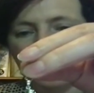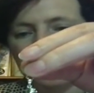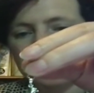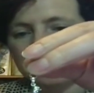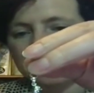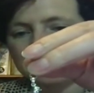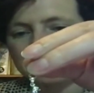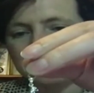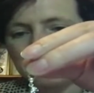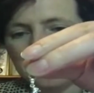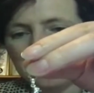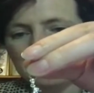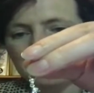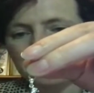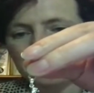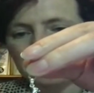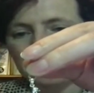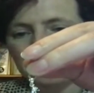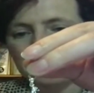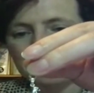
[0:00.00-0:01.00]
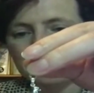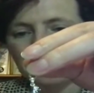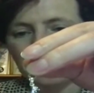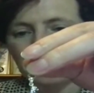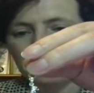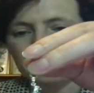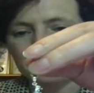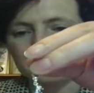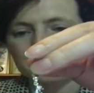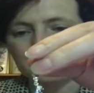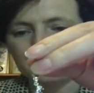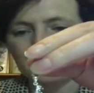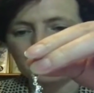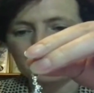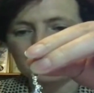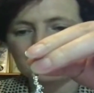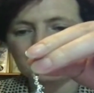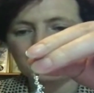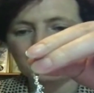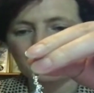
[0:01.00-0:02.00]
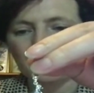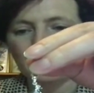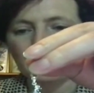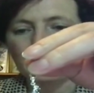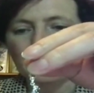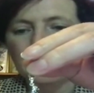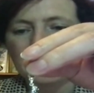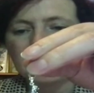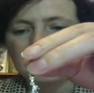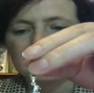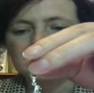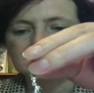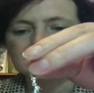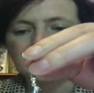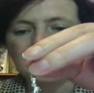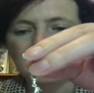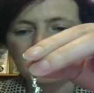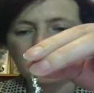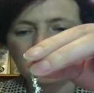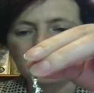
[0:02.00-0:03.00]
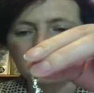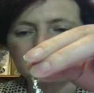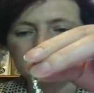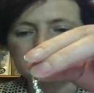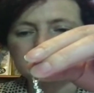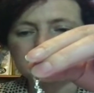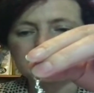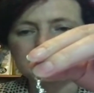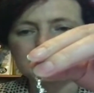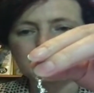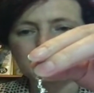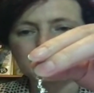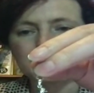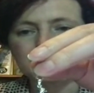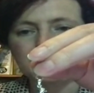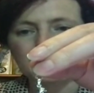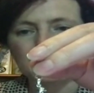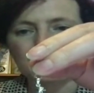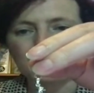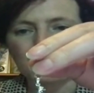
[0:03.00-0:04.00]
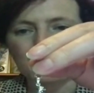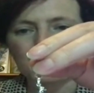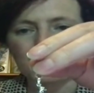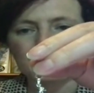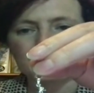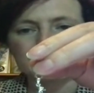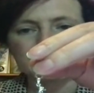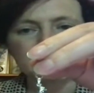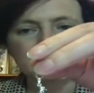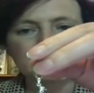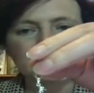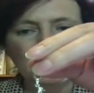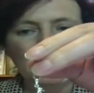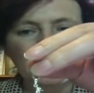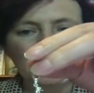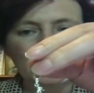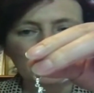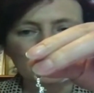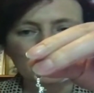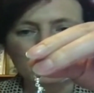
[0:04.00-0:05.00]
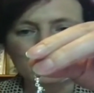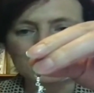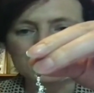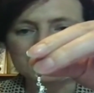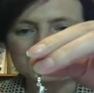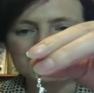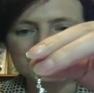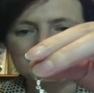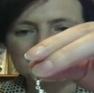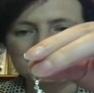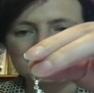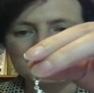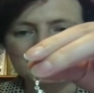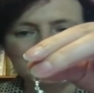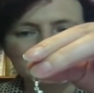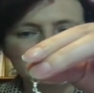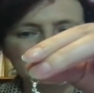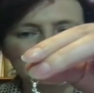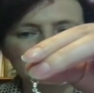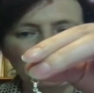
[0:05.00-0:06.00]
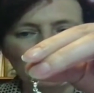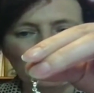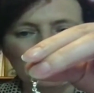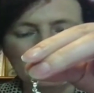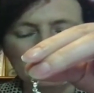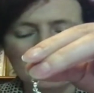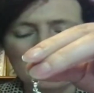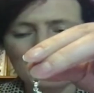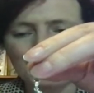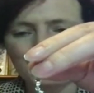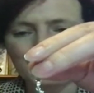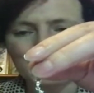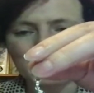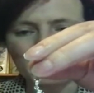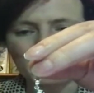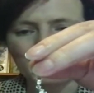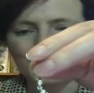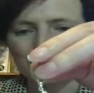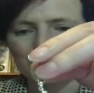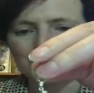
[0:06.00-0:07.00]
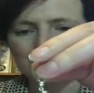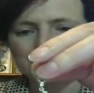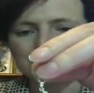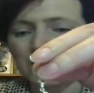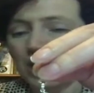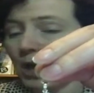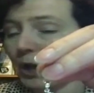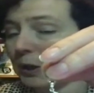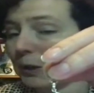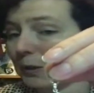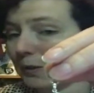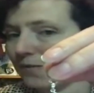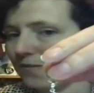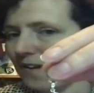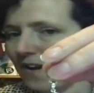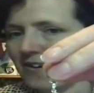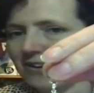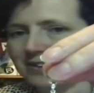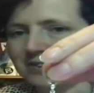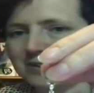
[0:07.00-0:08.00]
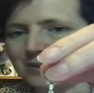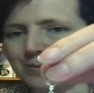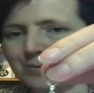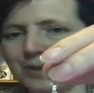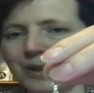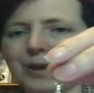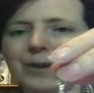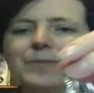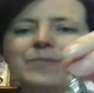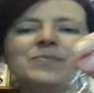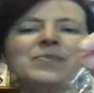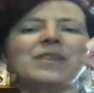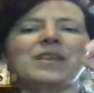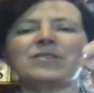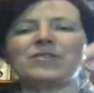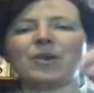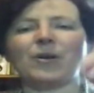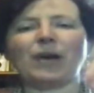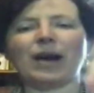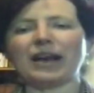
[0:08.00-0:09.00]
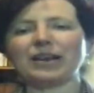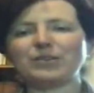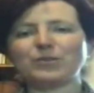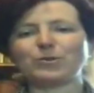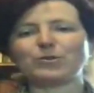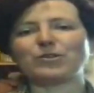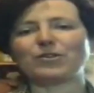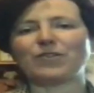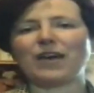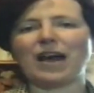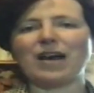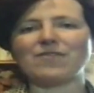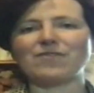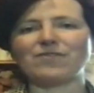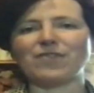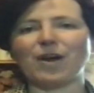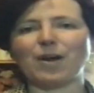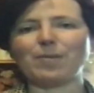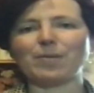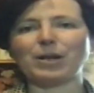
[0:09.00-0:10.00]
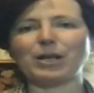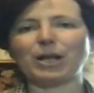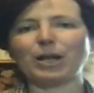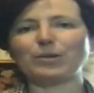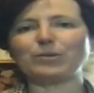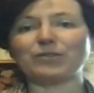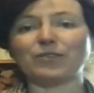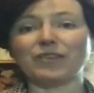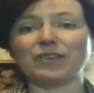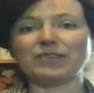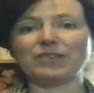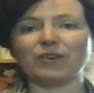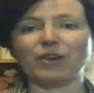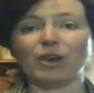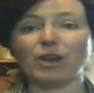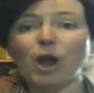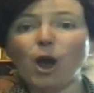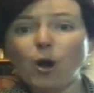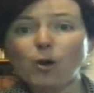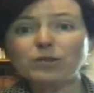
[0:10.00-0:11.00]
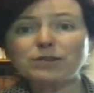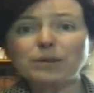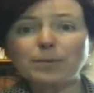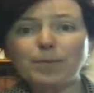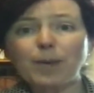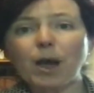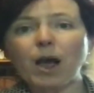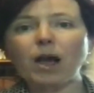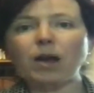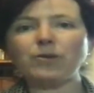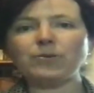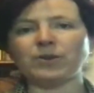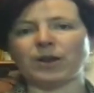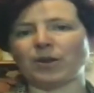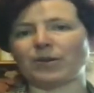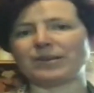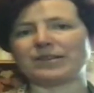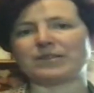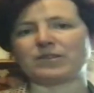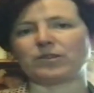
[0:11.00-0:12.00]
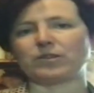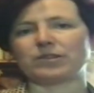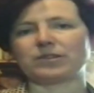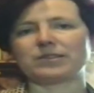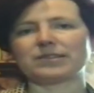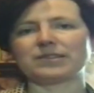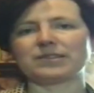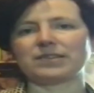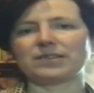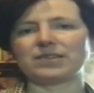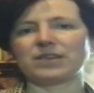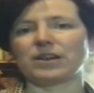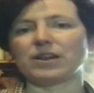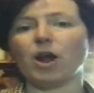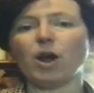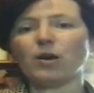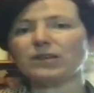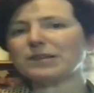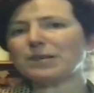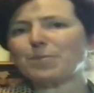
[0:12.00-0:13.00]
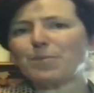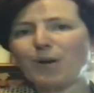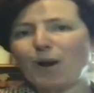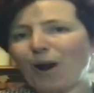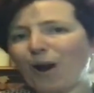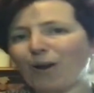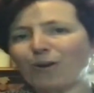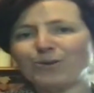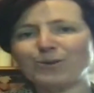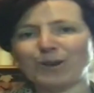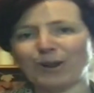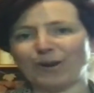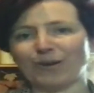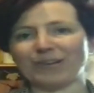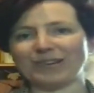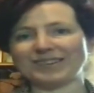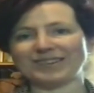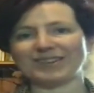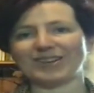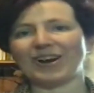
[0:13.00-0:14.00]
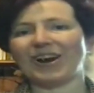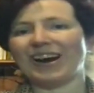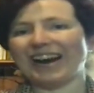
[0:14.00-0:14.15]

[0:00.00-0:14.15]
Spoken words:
it's absolutely marvellous. And what they do is hide in amongst the terns, who from a distance without binoculars look very similar. So I sort of have loads of things going, oh, oh no, he's not. It's a tern. Oh, it's oh no, he's not.